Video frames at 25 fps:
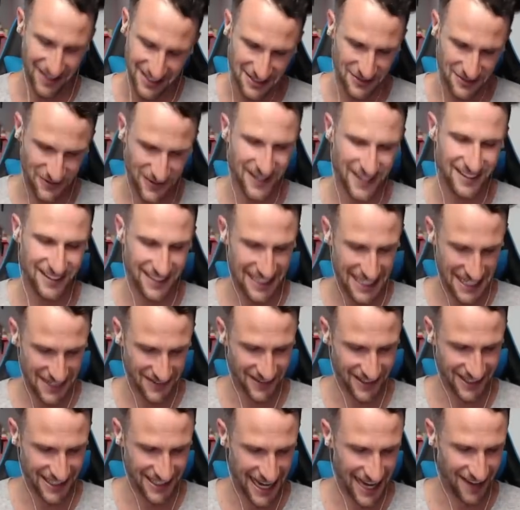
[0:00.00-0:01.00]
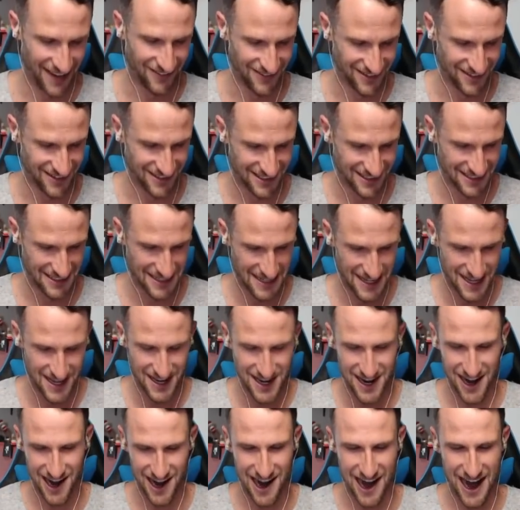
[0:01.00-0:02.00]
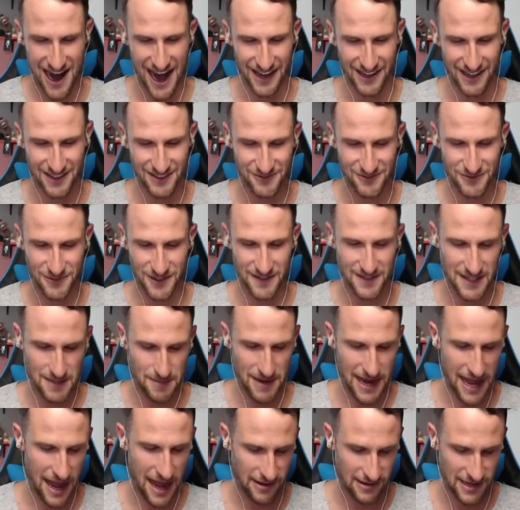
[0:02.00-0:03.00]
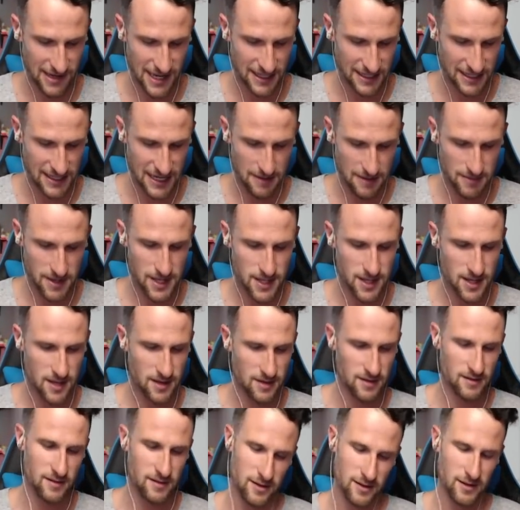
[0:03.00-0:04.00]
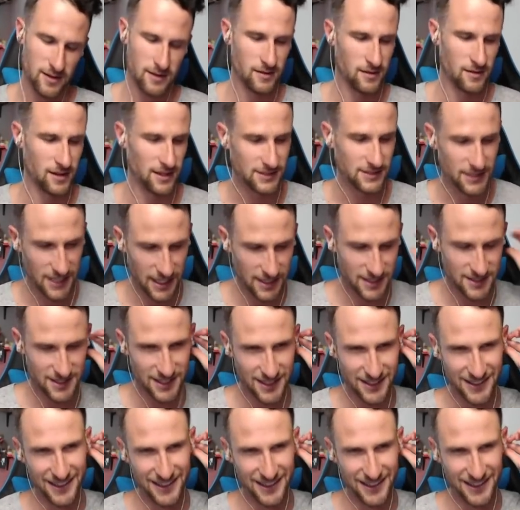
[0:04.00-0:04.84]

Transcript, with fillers: is fairly even, yeah. Pretty even. All right, friendly battle incoming. But Let's I'm already down